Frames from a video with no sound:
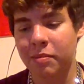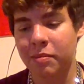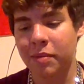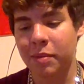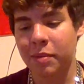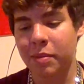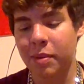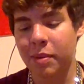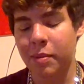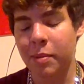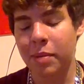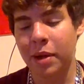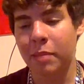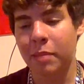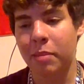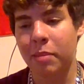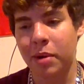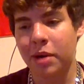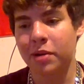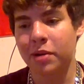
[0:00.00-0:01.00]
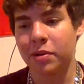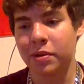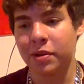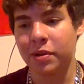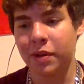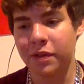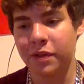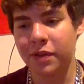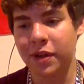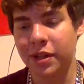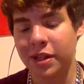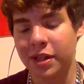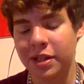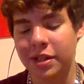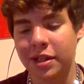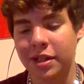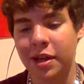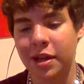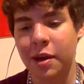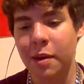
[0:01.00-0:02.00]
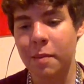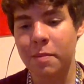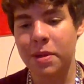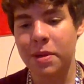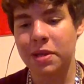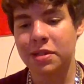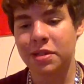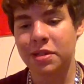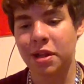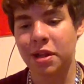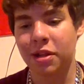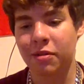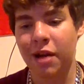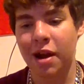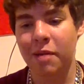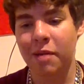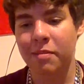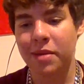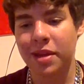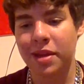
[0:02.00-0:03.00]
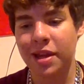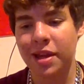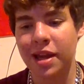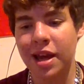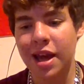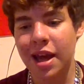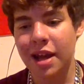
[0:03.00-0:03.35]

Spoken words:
like a puddle of fucking piss all around me.